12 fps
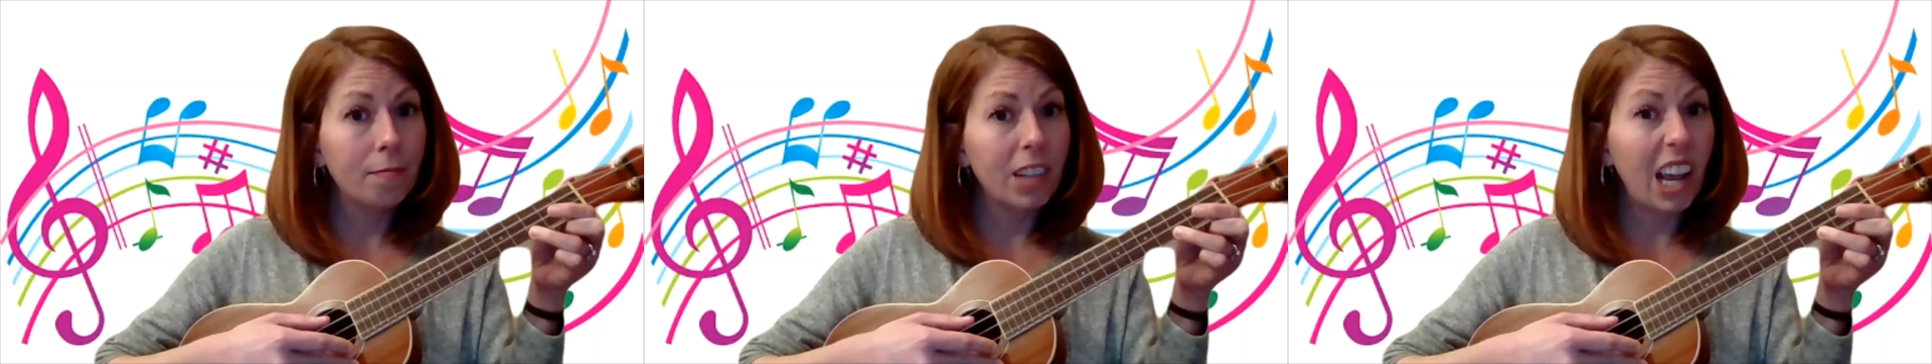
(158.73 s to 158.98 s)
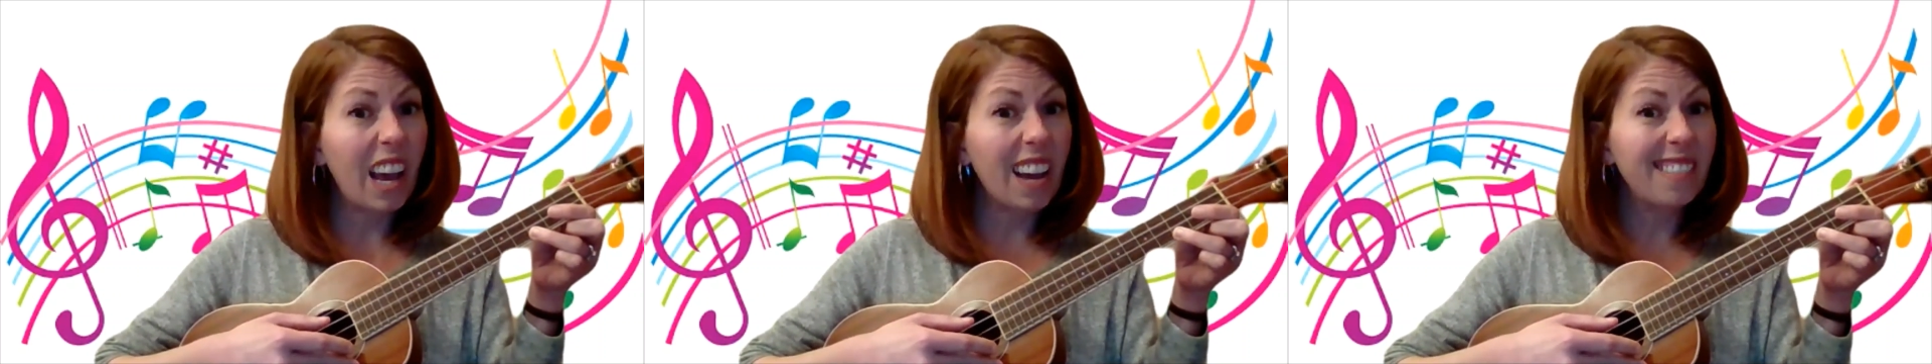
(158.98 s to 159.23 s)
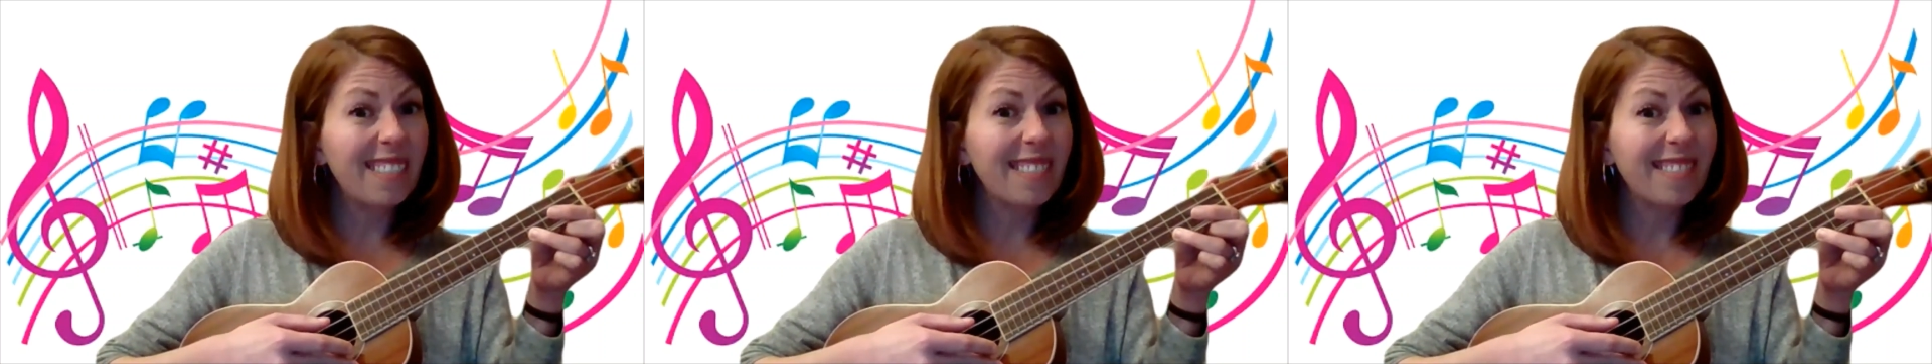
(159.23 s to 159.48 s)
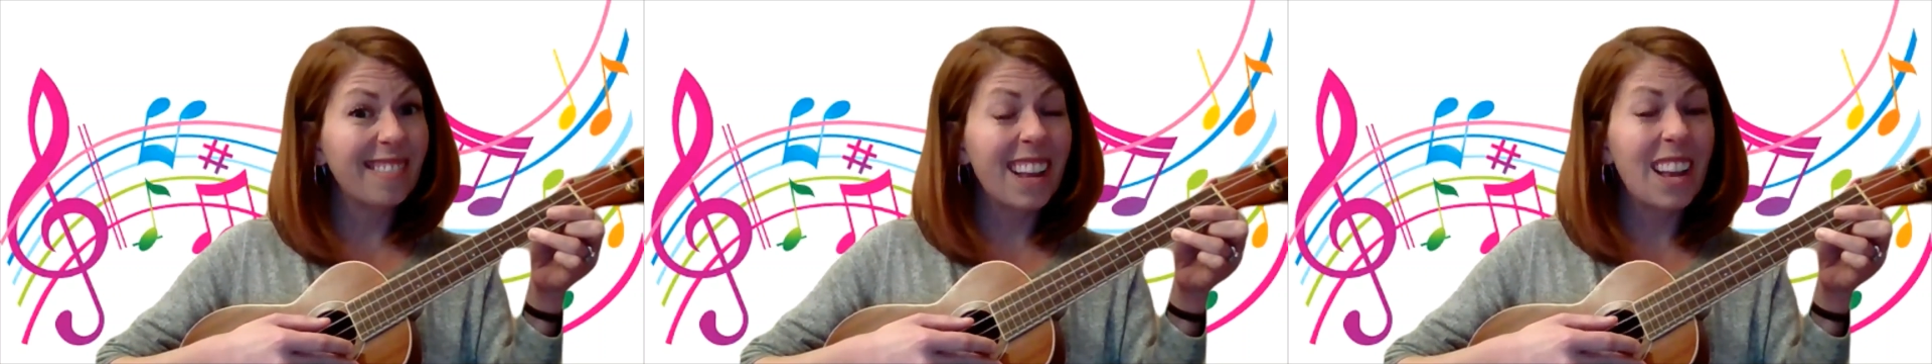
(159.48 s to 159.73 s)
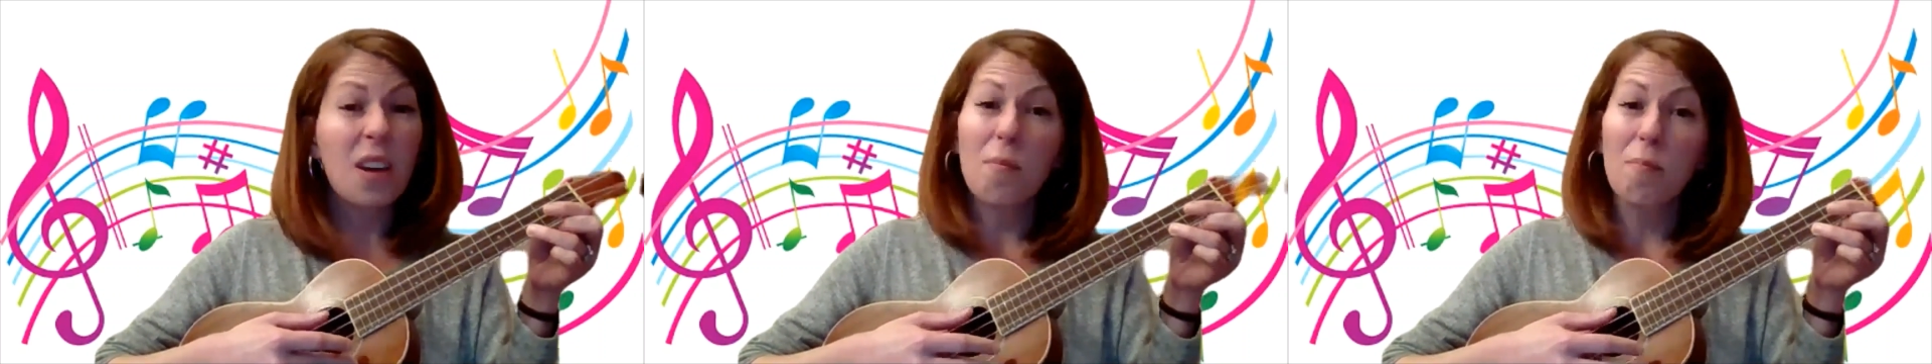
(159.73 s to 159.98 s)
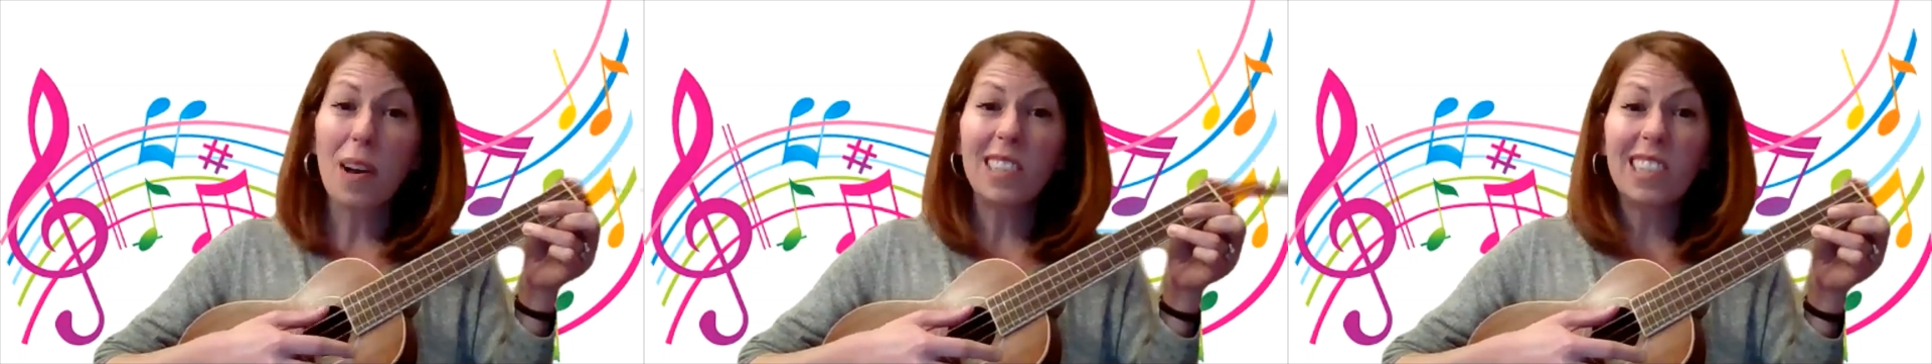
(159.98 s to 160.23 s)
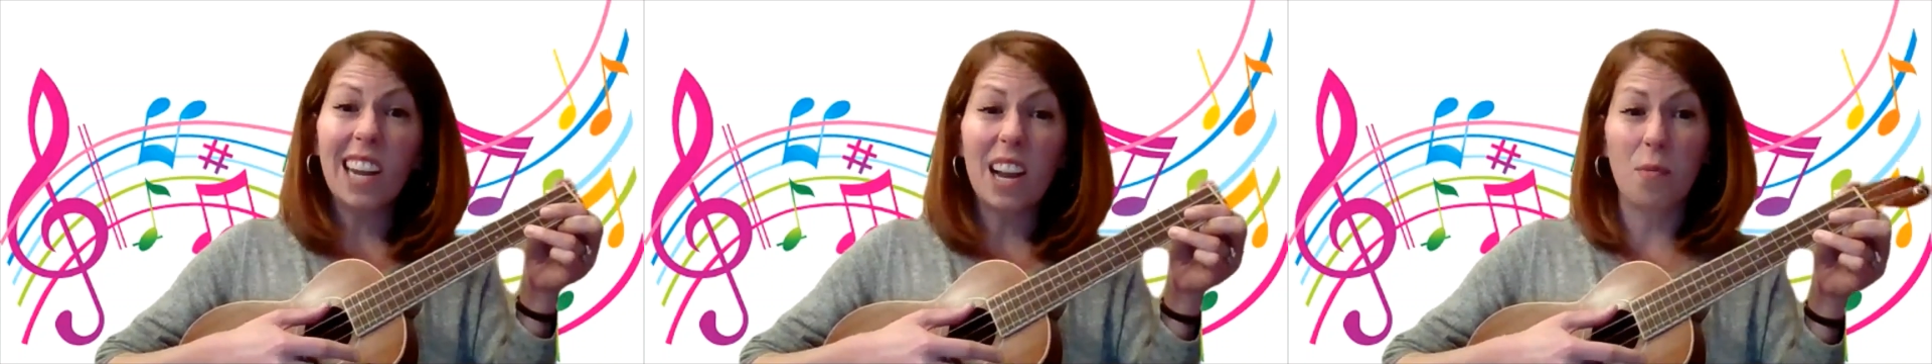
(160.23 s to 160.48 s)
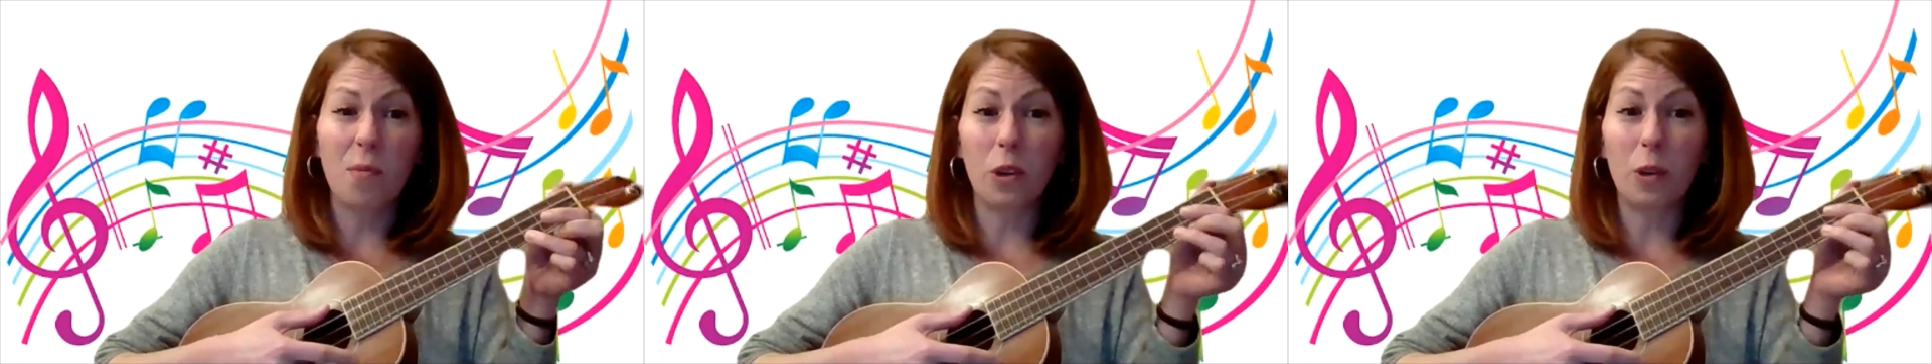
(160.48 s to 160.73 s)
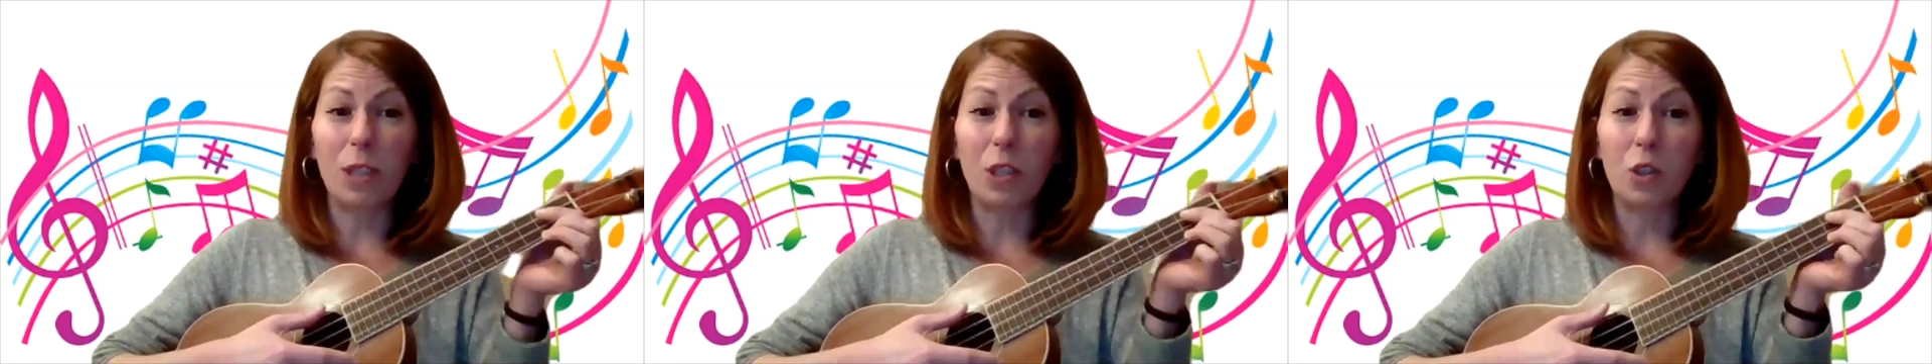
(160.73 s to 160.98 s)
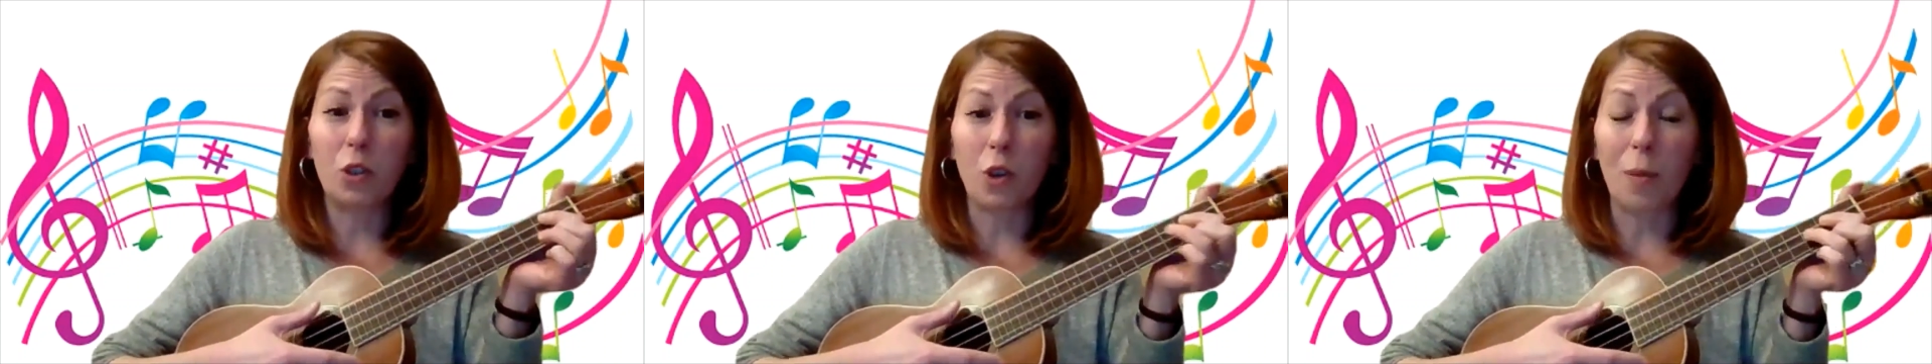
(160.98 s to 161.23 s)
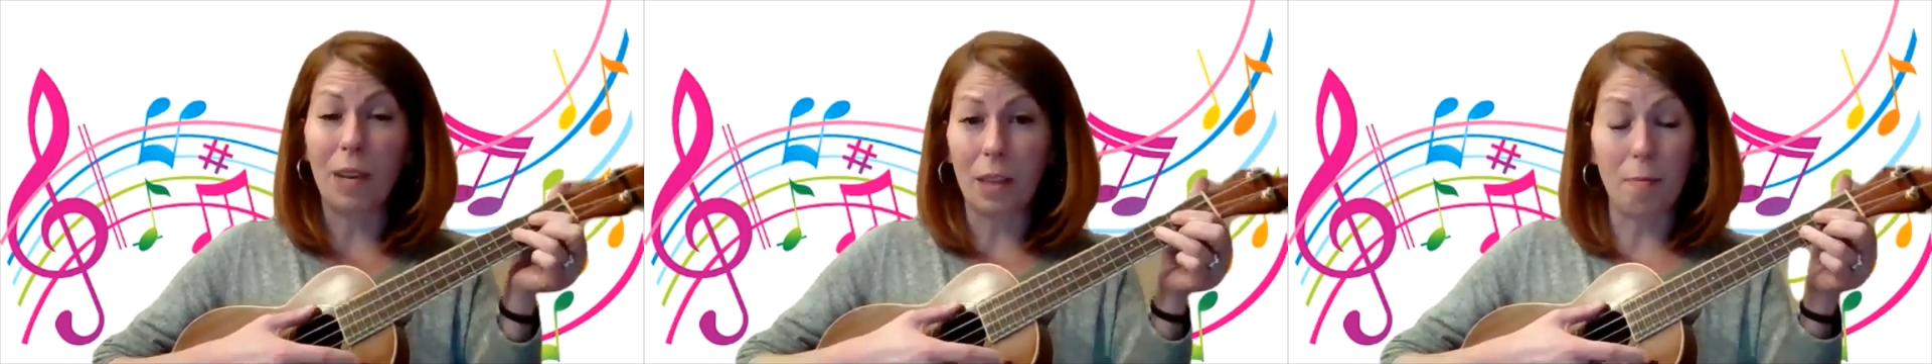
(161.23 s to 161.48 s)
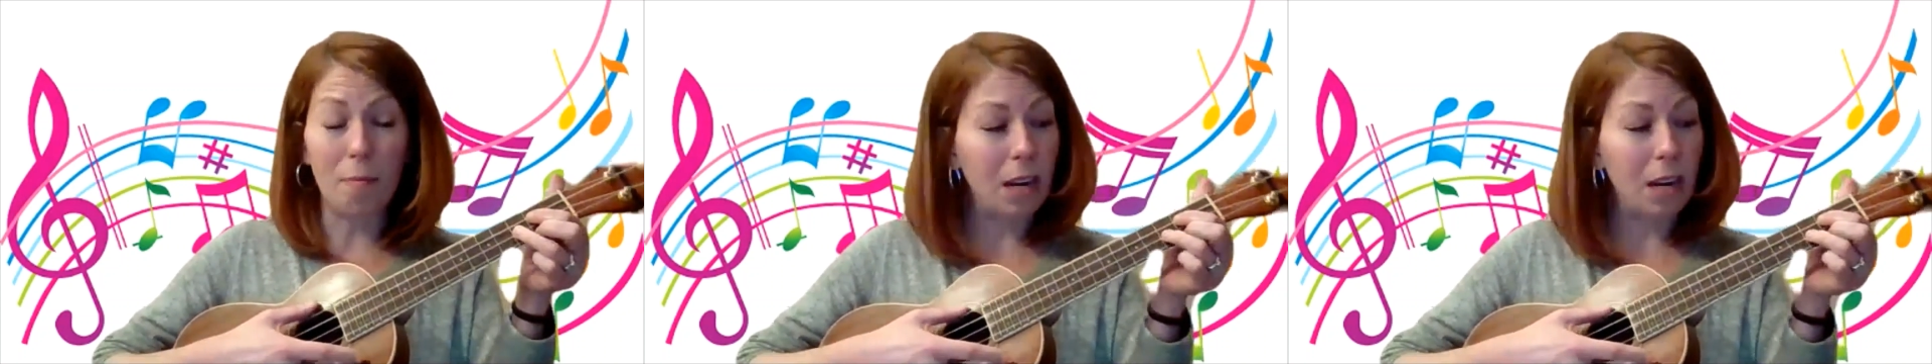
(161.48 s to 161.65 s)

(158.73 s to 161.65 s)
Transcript: Okay, but today I'm going to be strumming them,